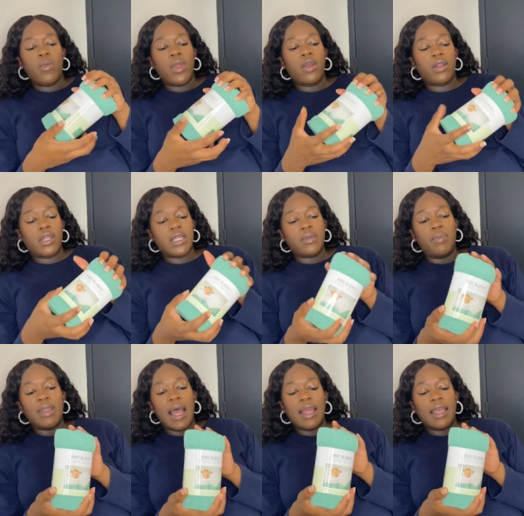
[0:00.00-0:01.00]
we got this
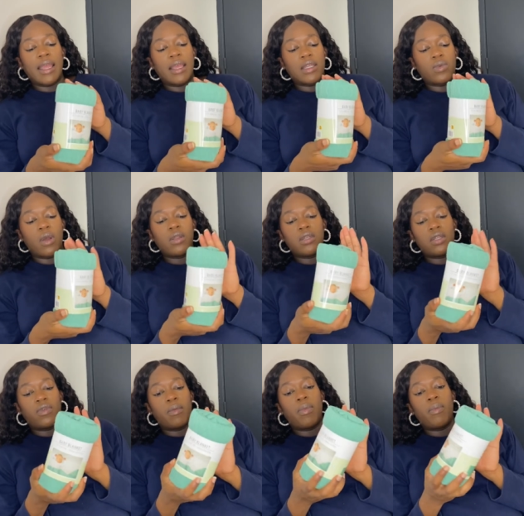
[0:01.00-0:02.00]
blanket as well. This is
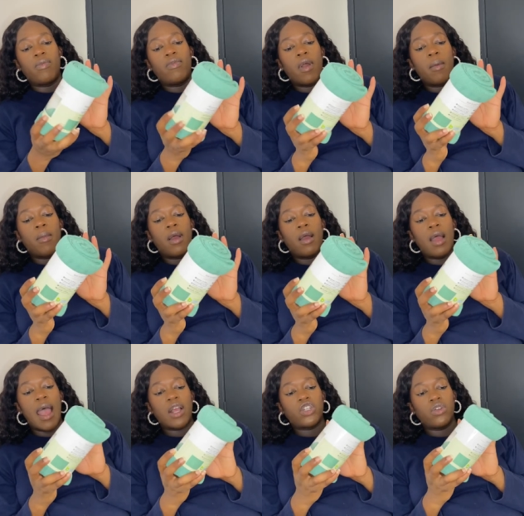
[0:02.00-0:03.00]
from from uh,
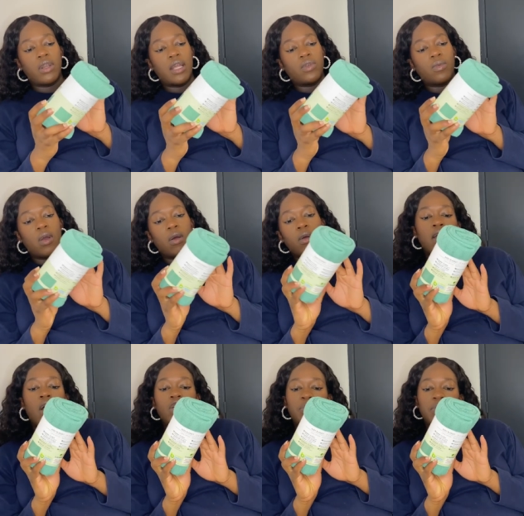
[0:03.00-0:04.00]
Action as well.
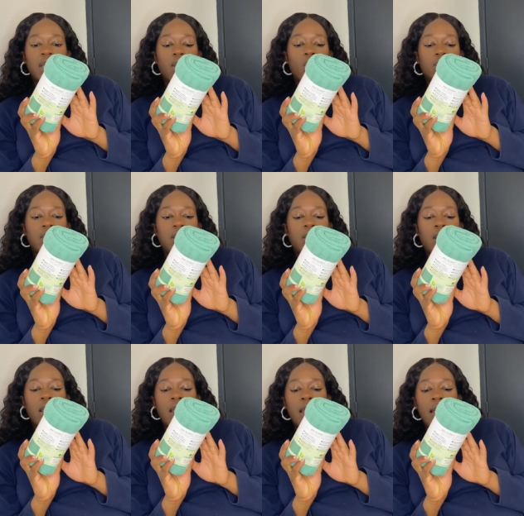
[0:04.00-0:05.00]
100% cotton
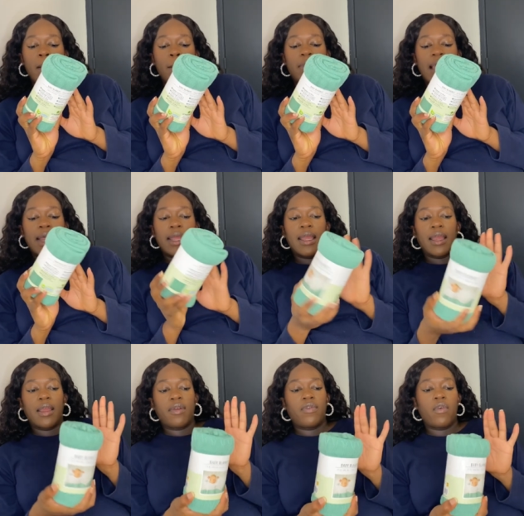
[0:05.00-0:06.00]

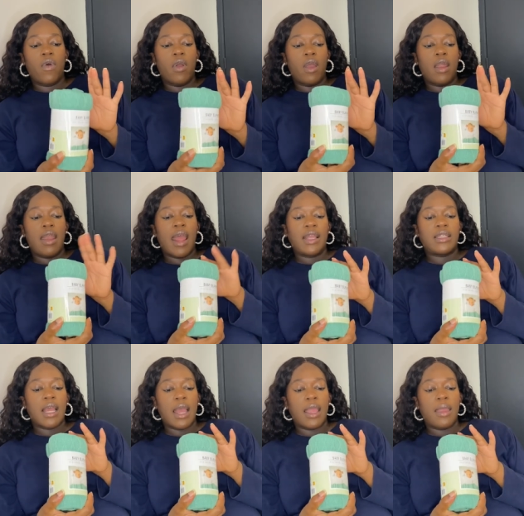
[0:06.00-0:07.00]
blanket for
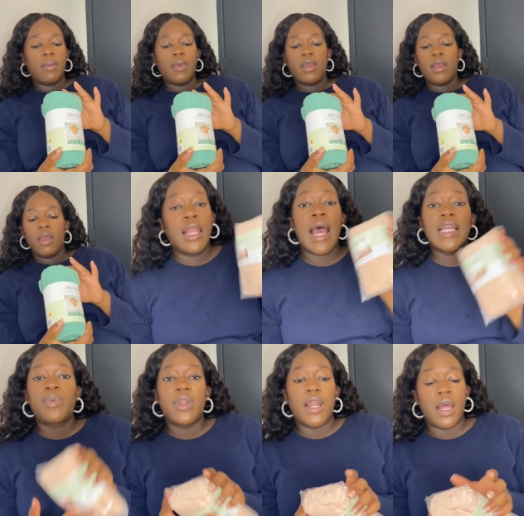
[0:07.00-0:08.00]
nighttime.
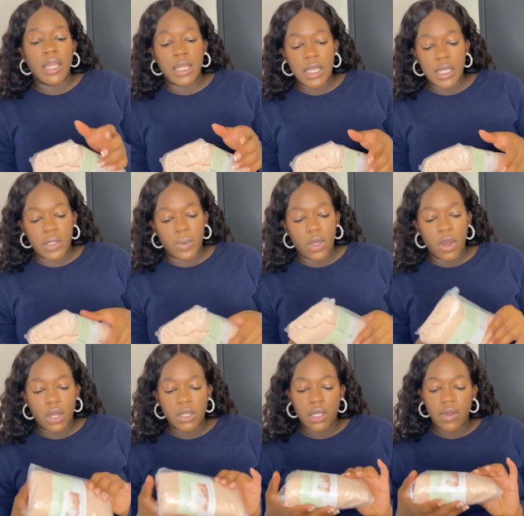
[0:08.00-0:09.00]
Last but not least, we
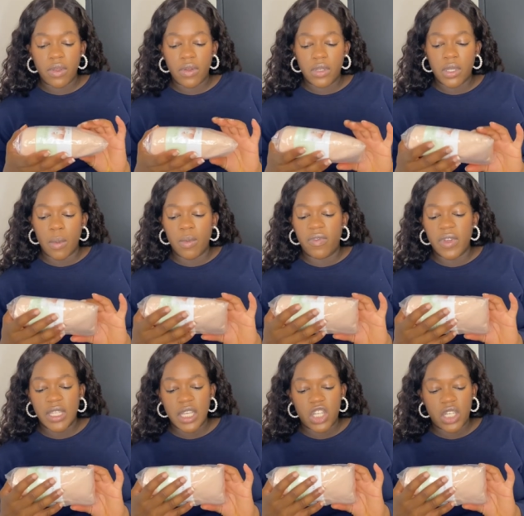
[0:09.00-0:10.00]
got some
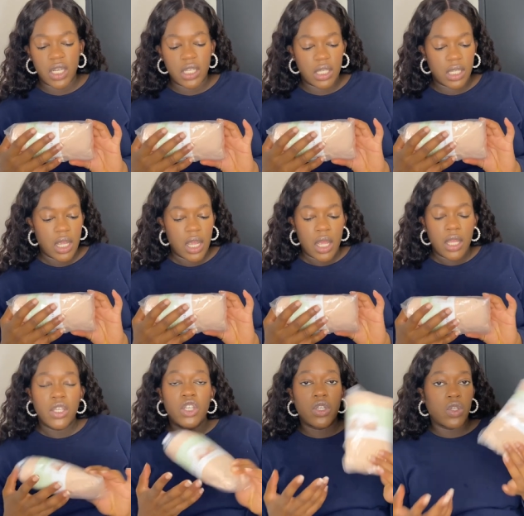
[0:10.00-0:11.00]
fitted sheets.
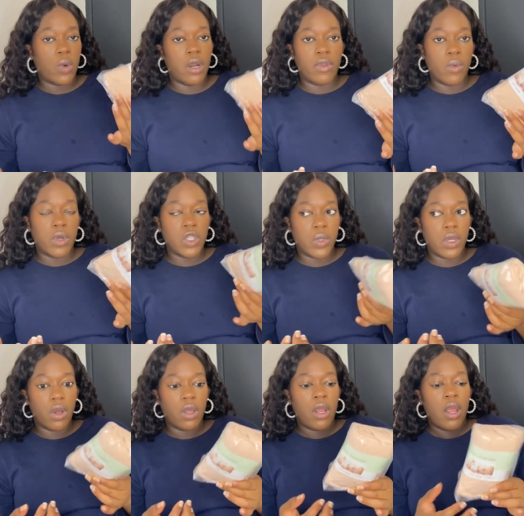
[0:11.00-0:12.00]
This is just one of the ones we
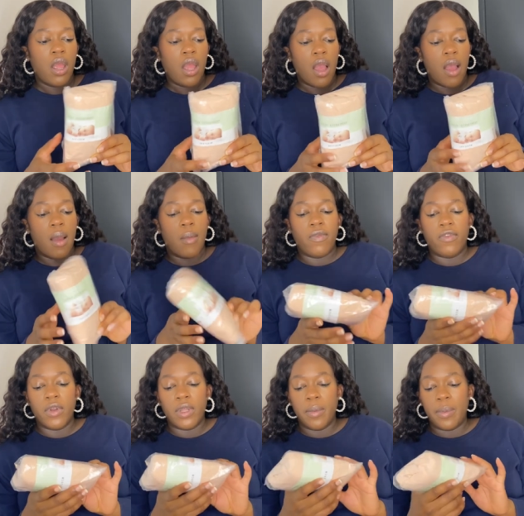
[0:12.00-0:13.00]
got um,
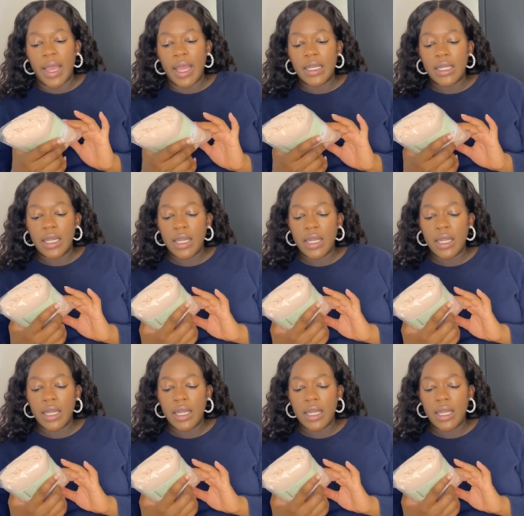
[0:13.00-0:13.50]
for the bed